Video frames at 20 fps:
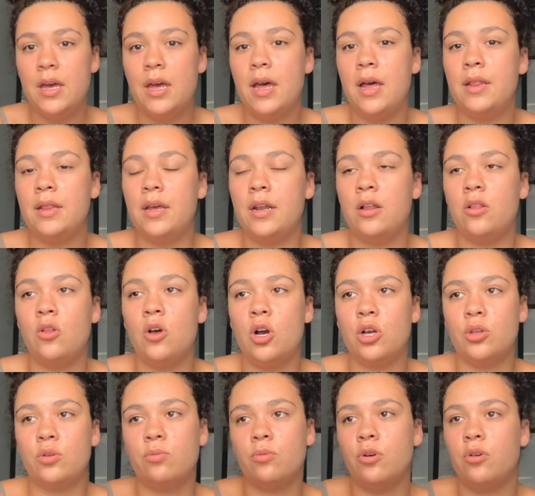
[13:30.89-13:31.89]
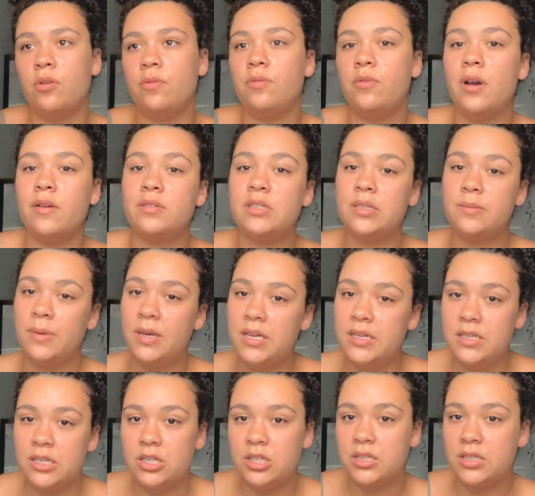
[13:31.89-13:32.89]
And then along the road, if you have
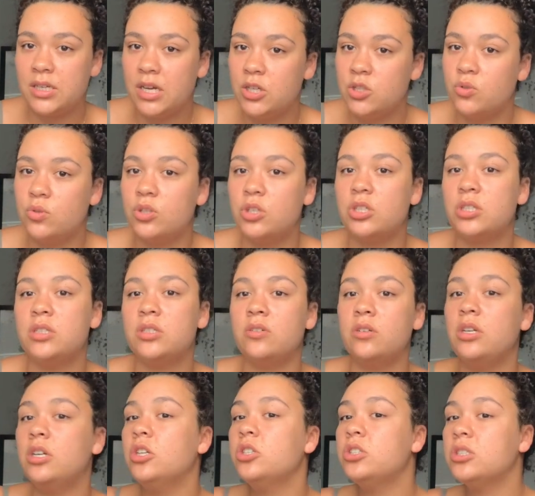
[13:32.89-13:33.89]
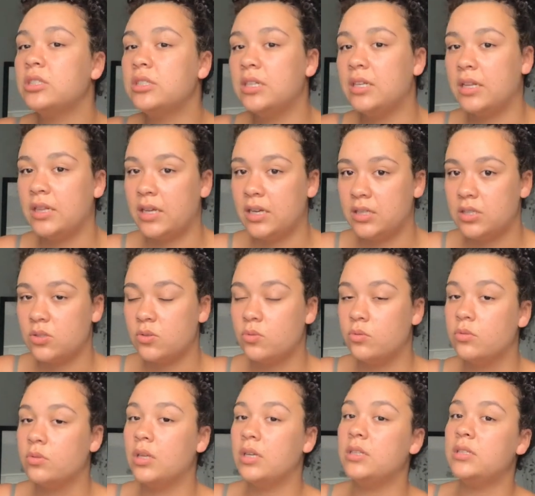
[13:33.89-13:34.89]
space in your schedule and you're still interested in that
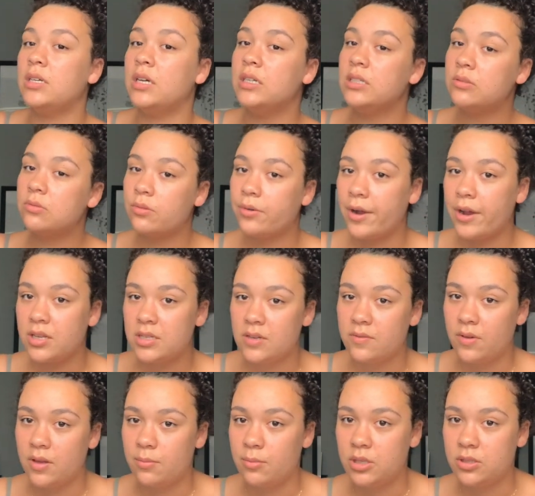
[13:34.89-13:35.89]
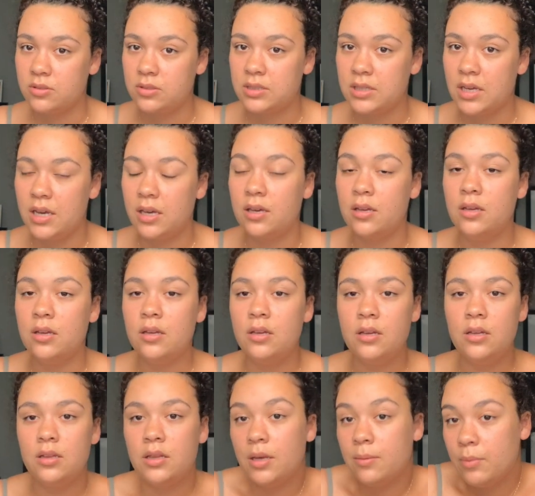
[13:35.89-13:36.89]
school that does require developmental psych,
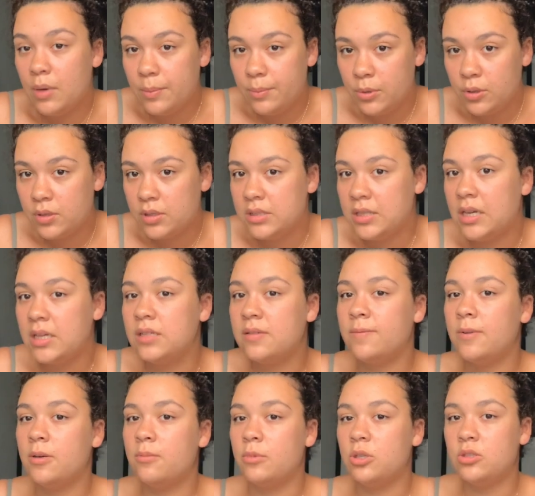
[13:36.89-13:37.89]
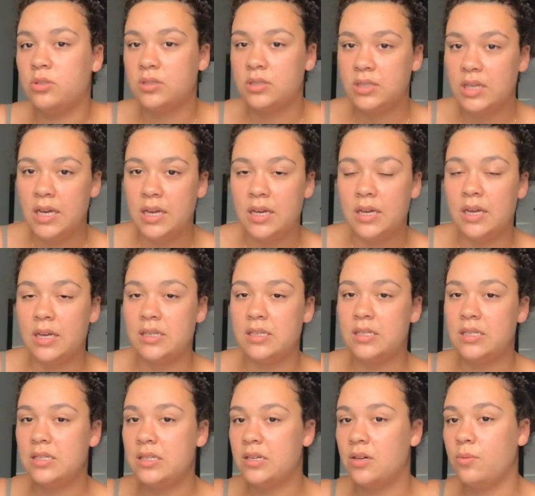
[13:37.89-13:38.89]
then maybe you could take developmental psych and
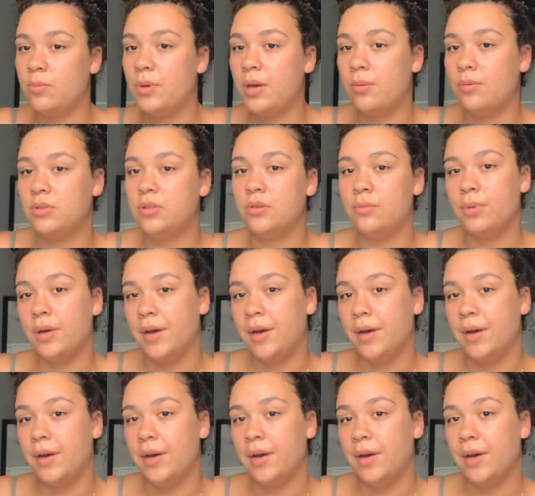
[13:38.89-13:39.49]
still be able to